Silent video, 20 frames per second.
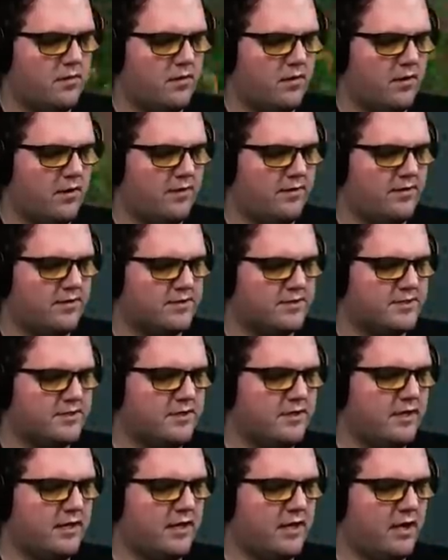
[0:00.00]
Alright, there's
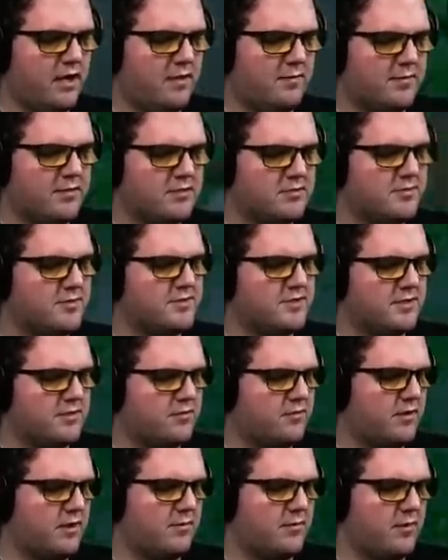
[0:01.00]
still, like, ominous music
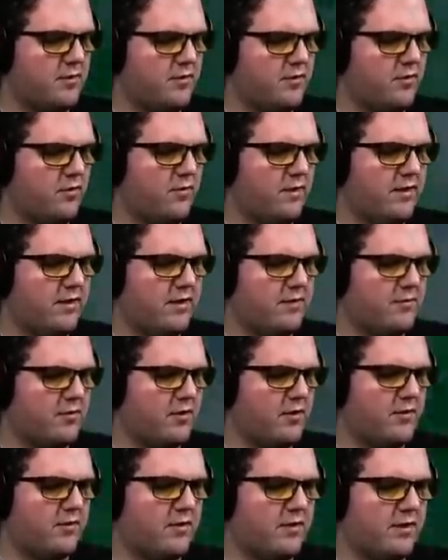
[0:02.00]
when I'm going the way that I'm
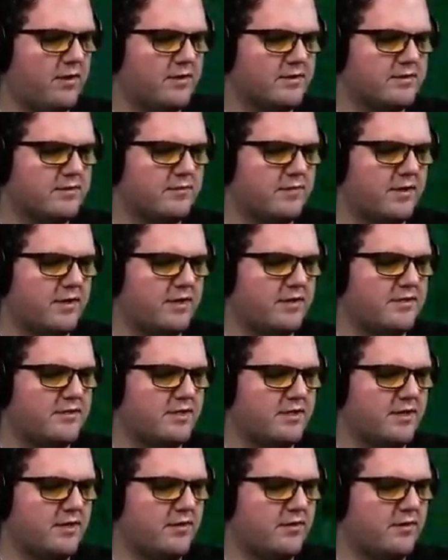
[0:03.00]
going right now, so I'm gonna
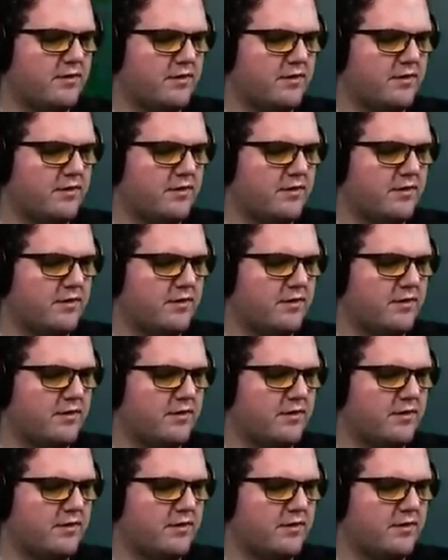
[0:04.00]
continue.